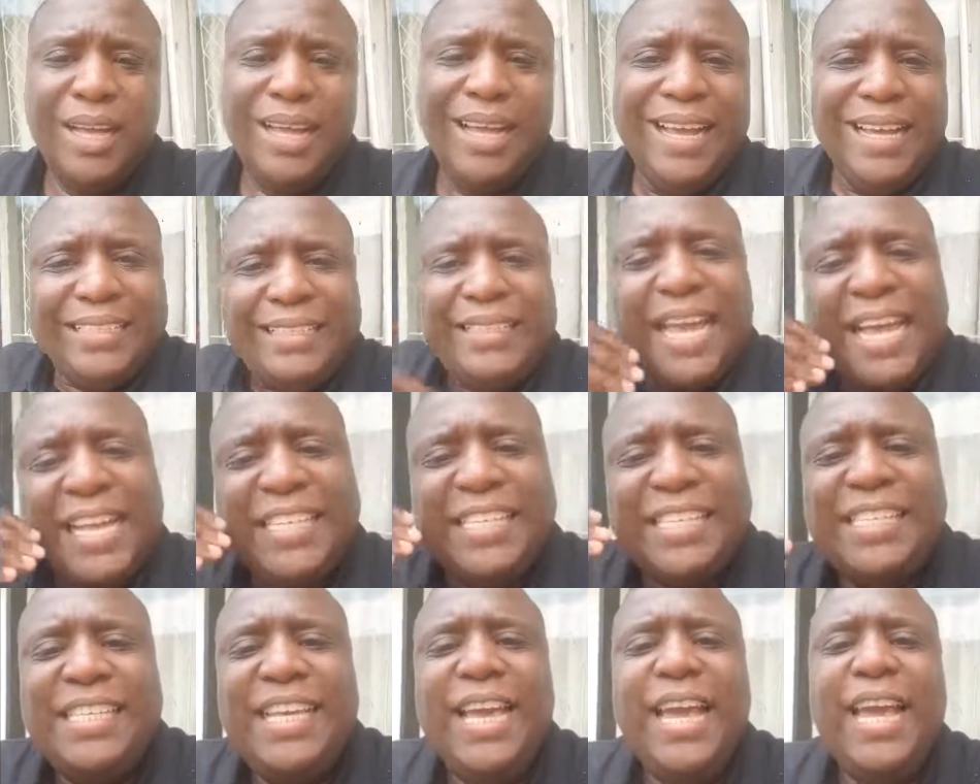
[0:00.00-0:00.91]
It takes
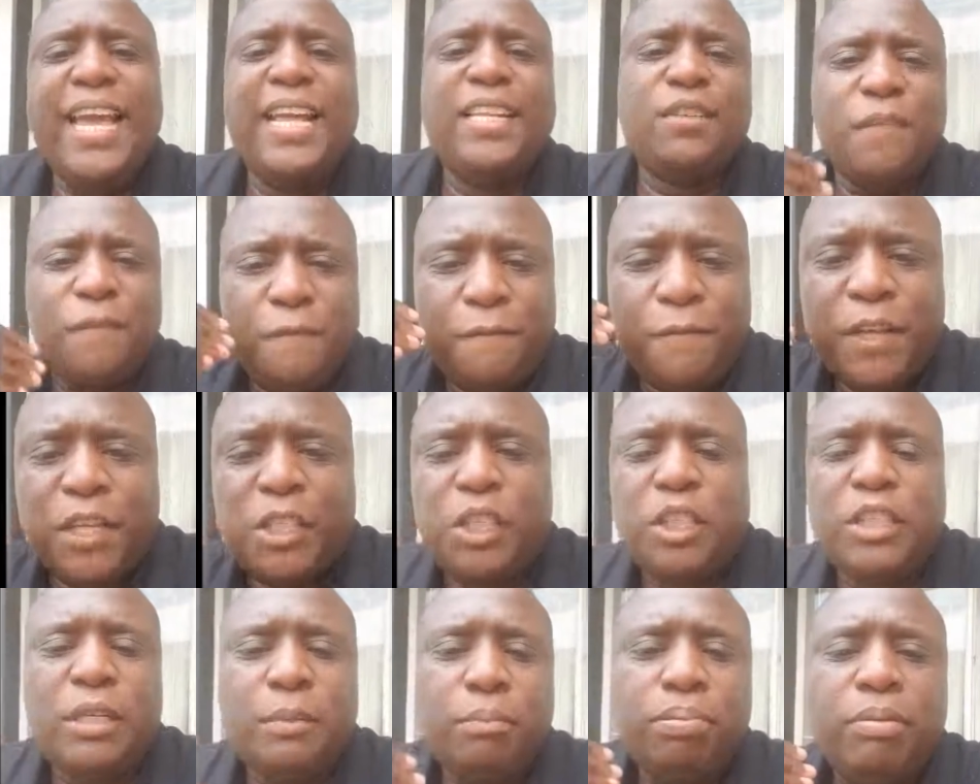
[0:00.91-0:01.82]
years of
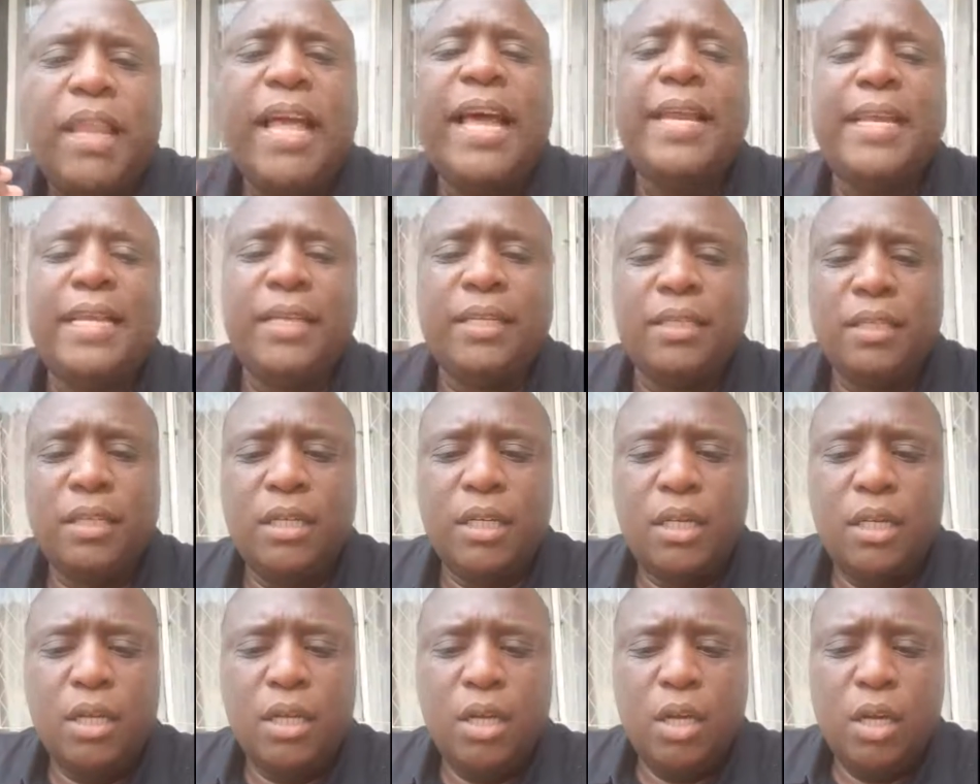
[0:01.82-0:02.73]
vision and planning,
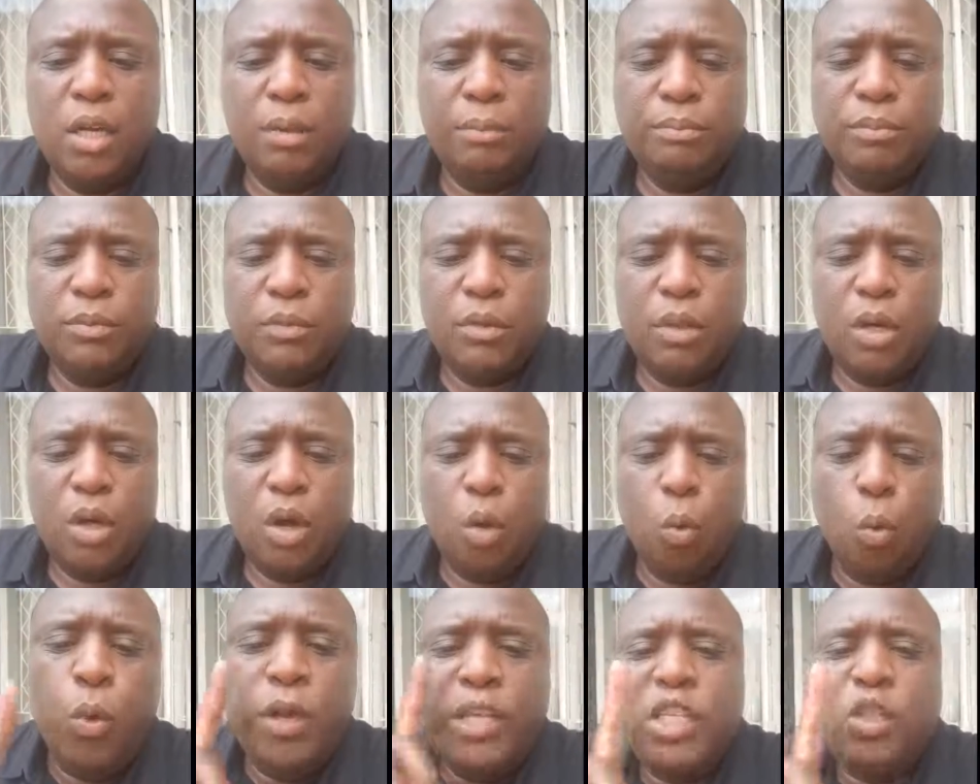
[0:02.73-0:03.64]

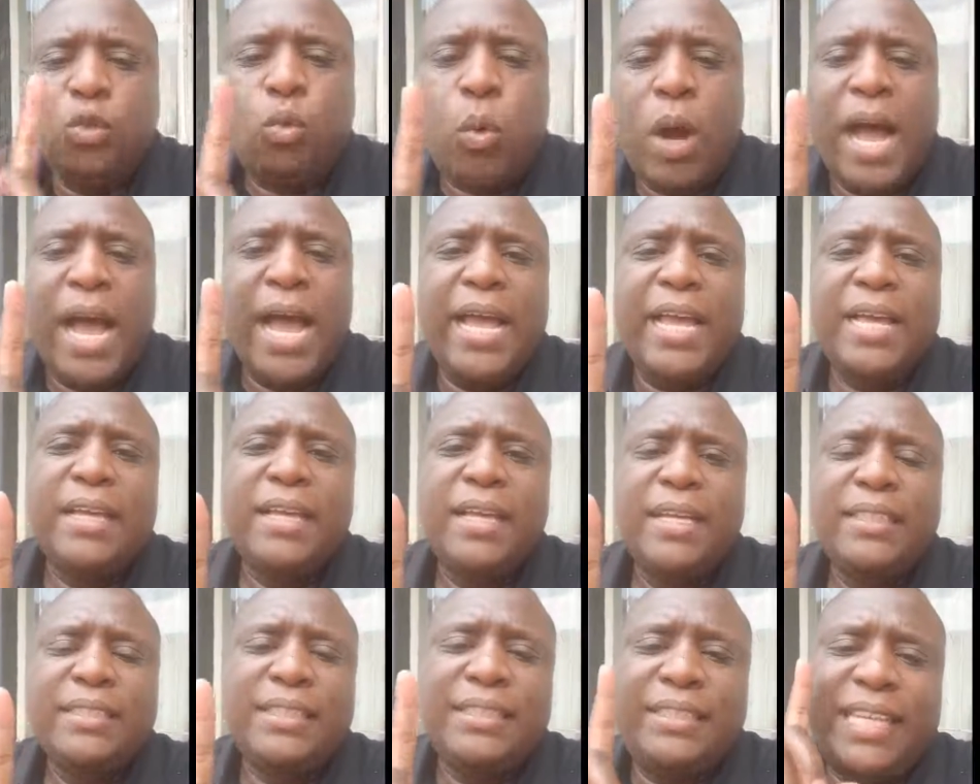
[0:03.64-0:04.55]
which is why
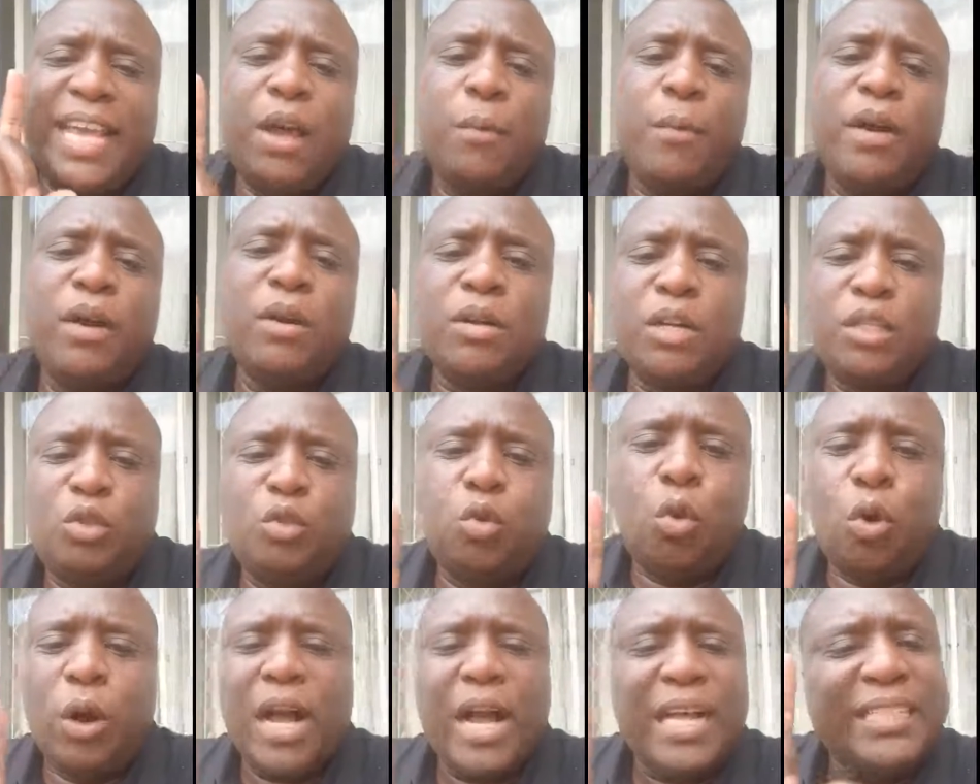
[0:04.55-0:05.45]
today we're going to
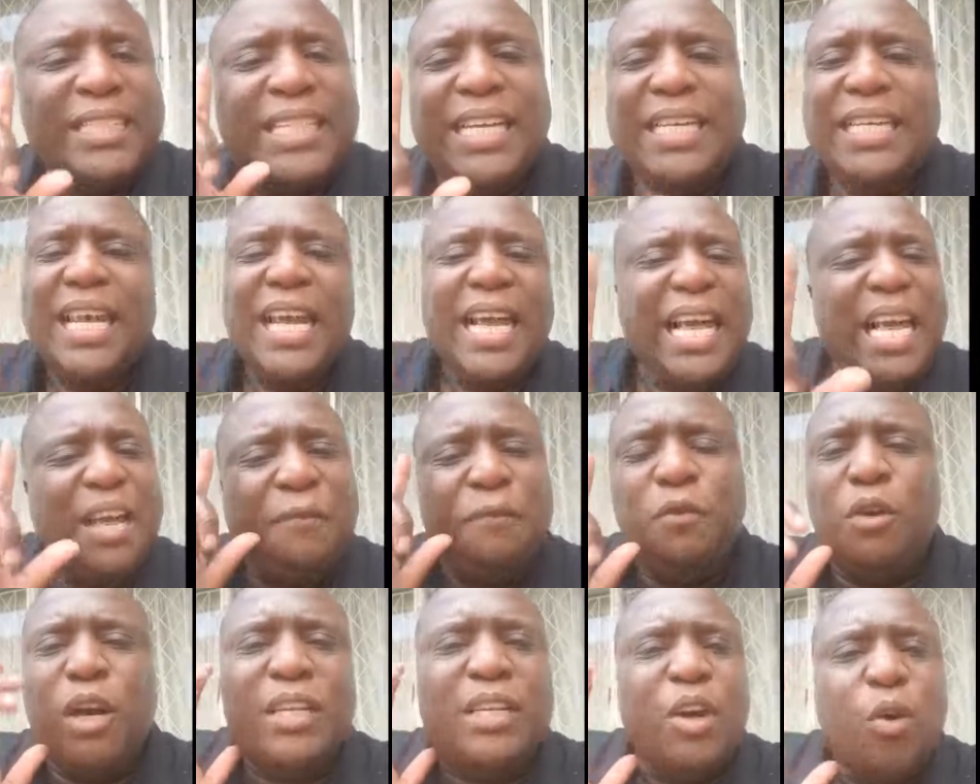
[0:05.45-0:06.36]
talk. I said, if you
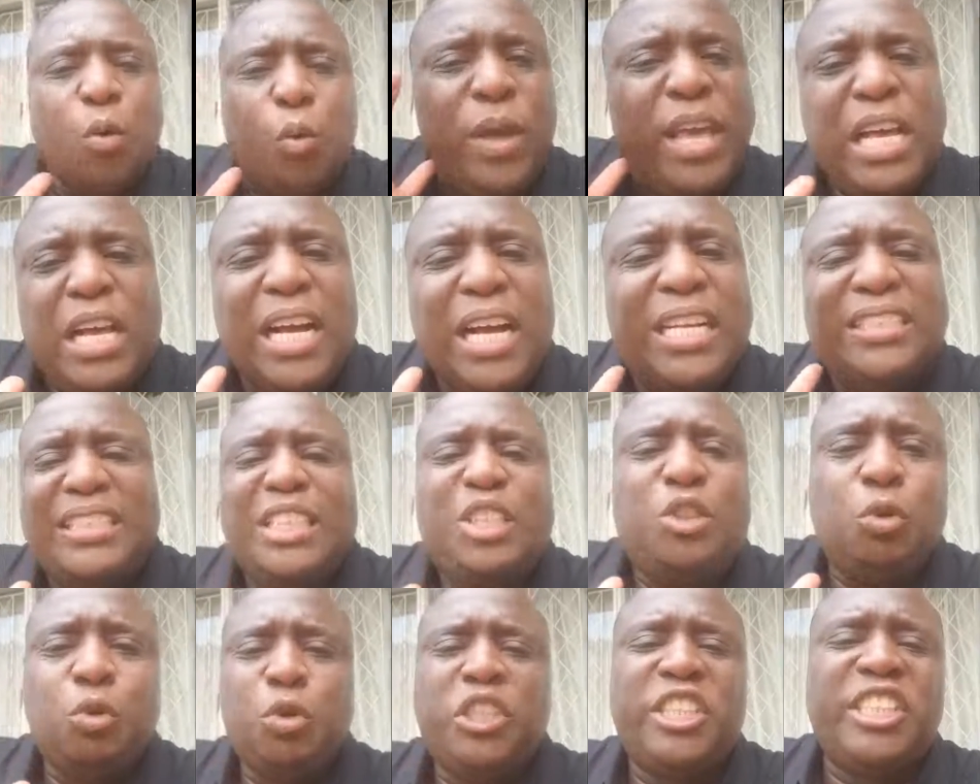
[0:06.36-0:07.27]
got weak
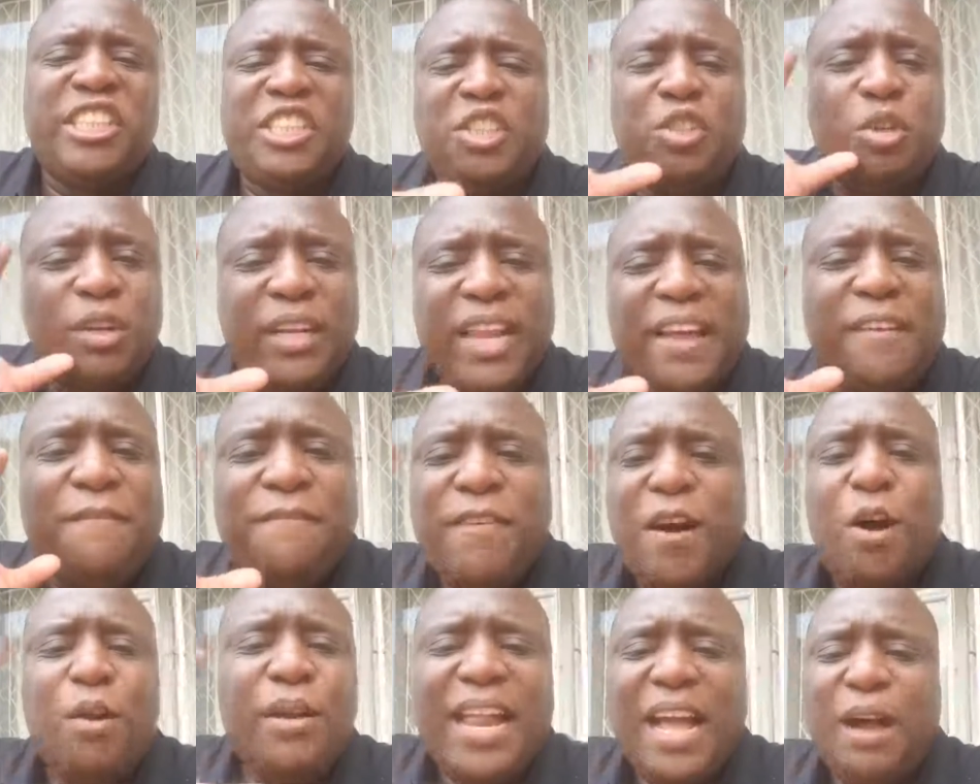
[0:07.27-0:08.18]
constitution, you don't like
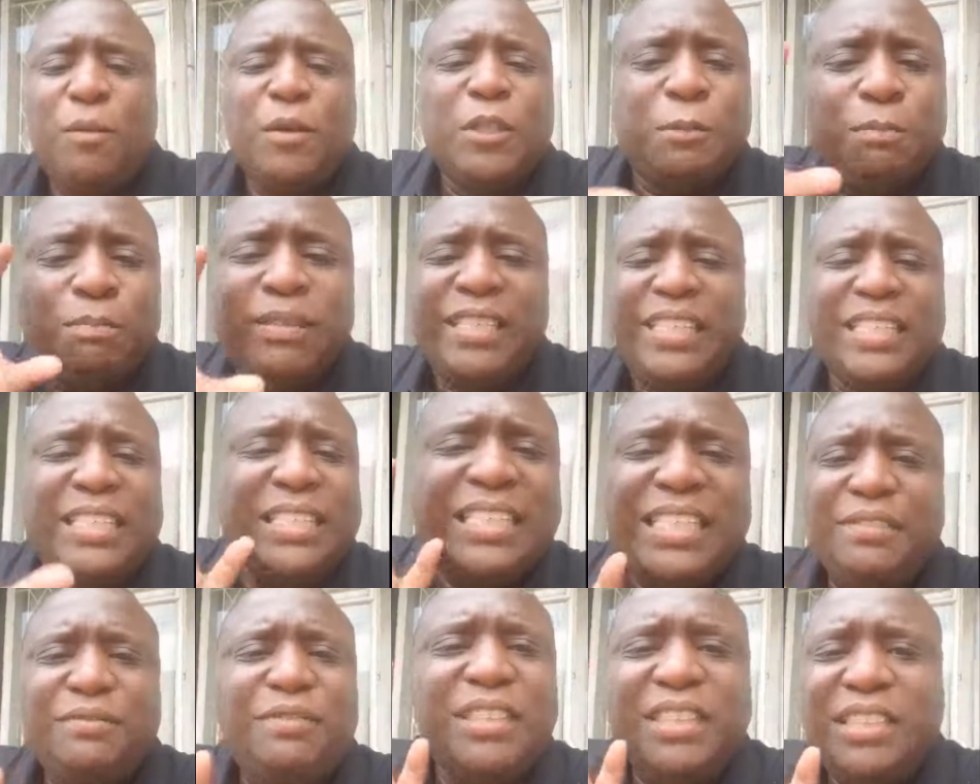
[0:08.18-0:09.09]
foul language, please
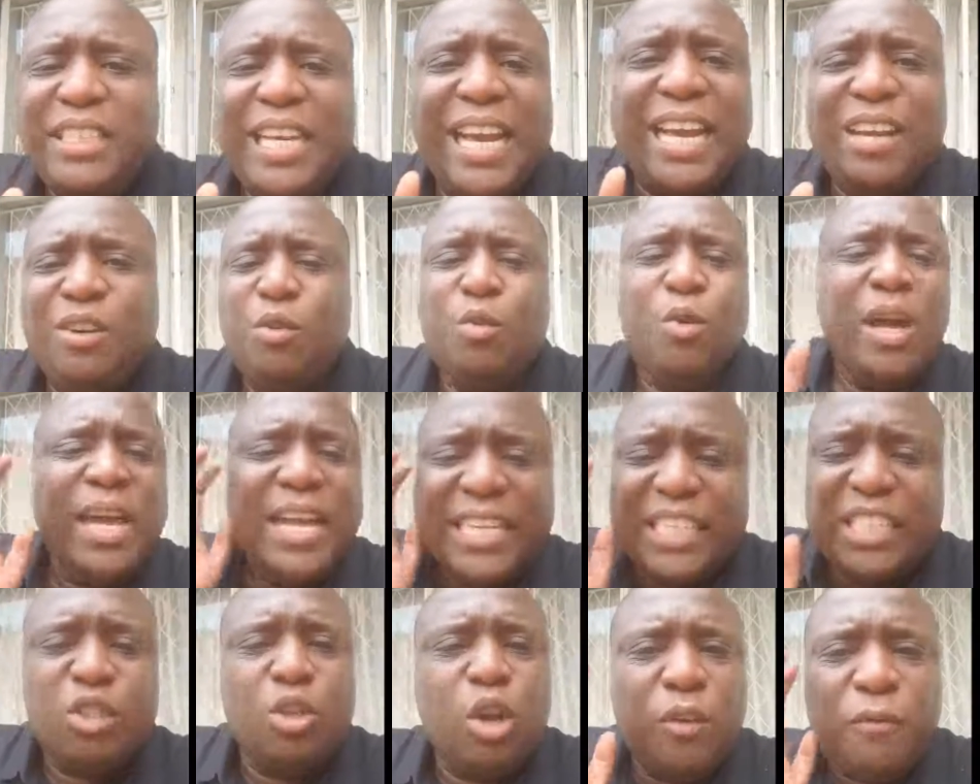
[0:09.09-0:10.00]
leave this channel.
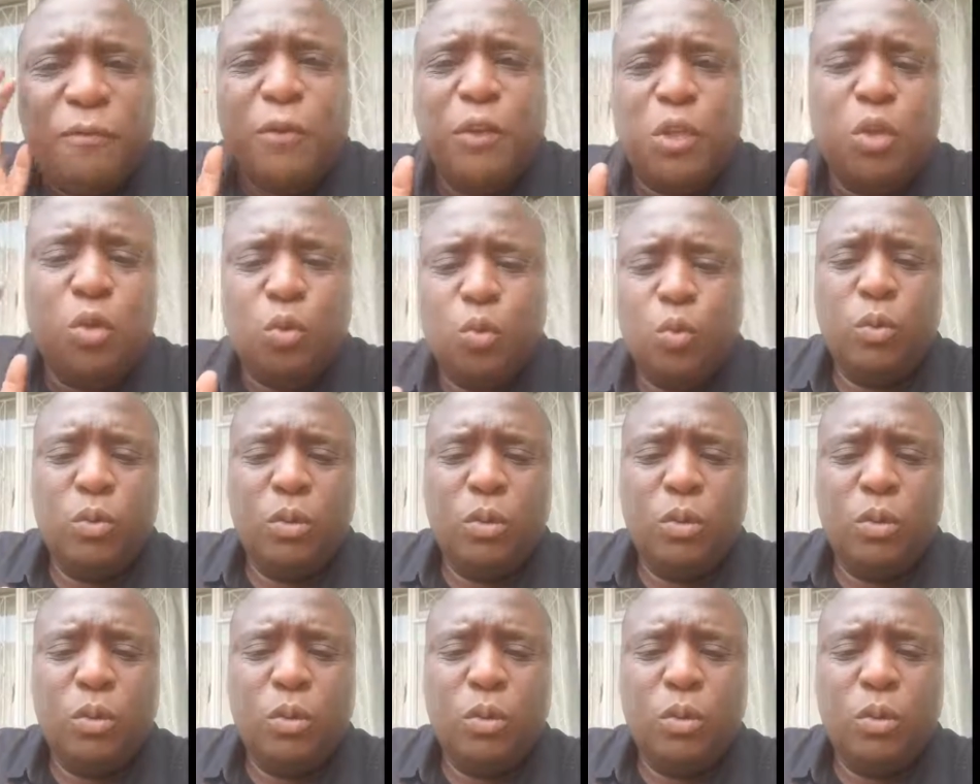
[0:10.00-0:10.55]
It's not for you.